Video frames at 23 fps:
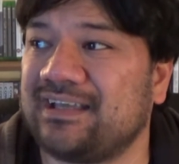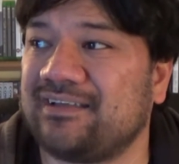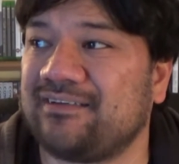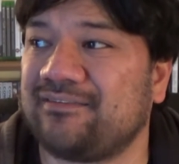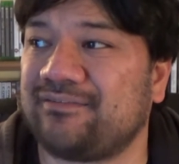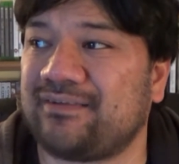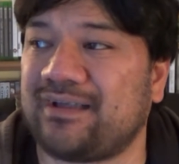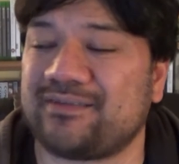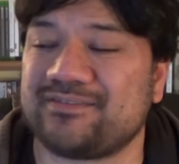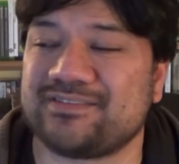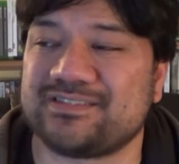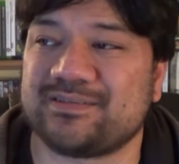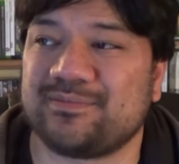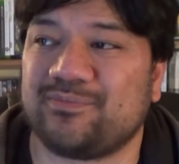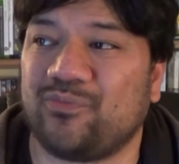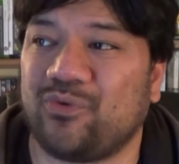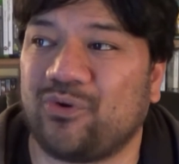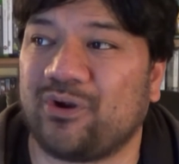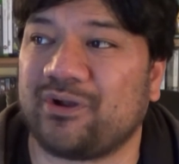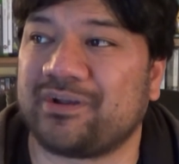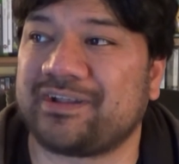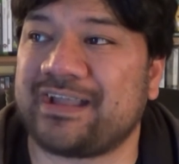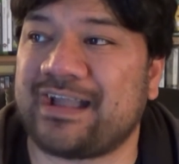found some
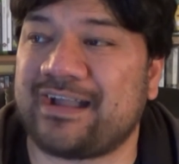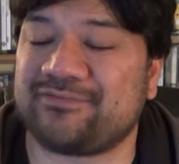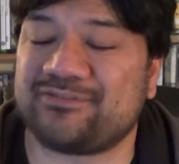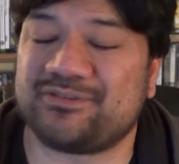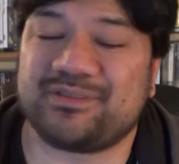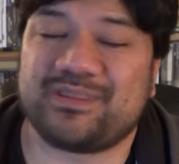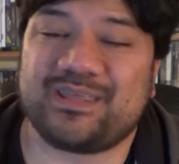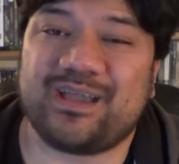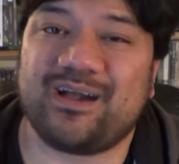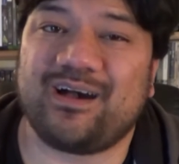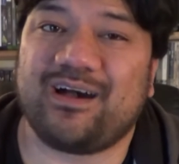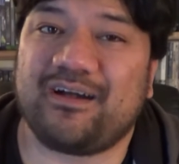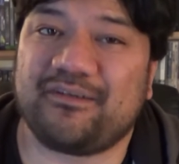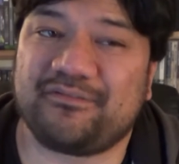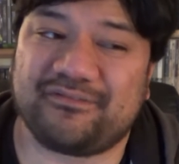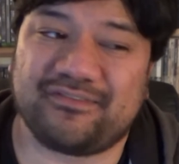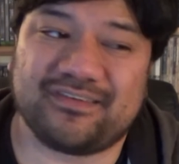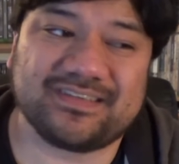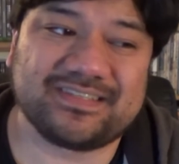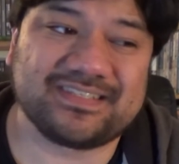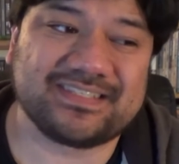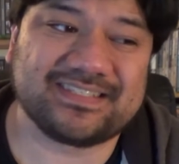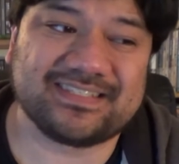work after The
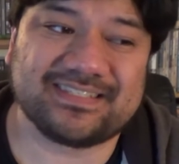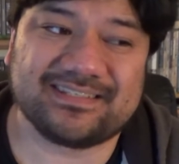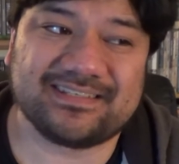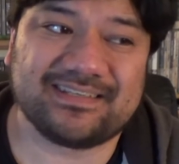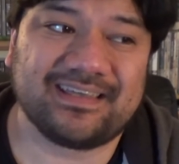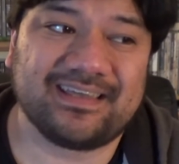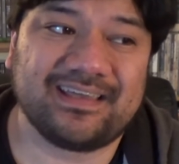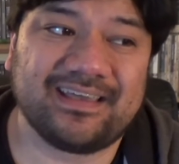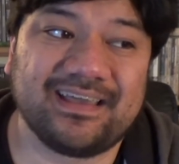Office.